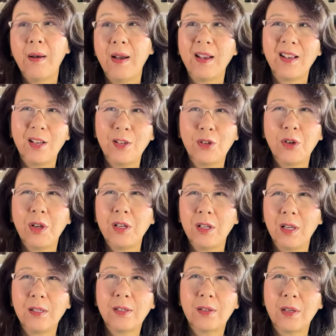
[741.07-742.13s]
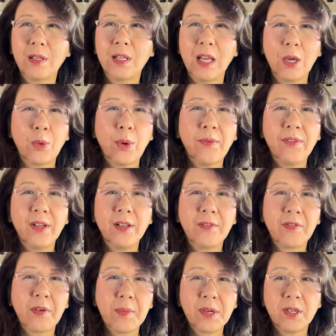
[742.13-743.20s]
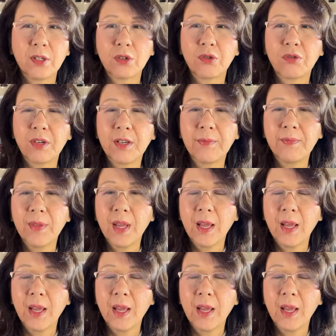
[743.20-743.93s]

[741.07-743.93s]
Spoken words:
it's the equivalent of a ministry.